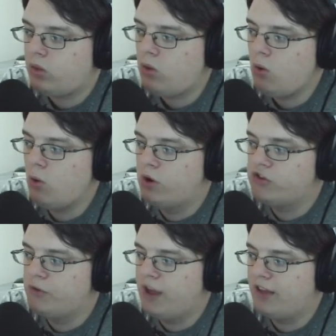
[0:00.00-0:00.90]
which
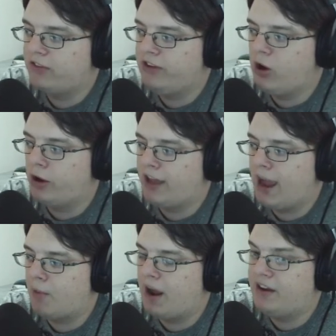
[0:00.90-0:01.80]
if you can't see on
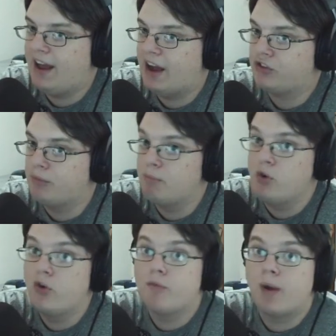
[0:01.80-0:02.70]
camera, I did actually
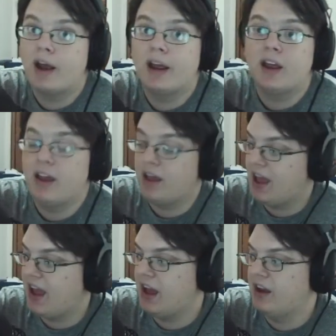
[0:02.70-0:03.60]
move my
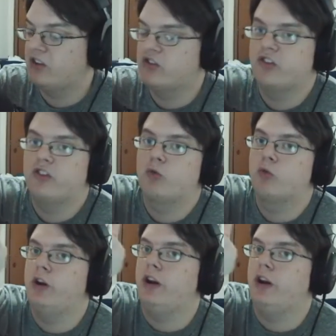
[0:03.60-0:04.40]
hand. It's really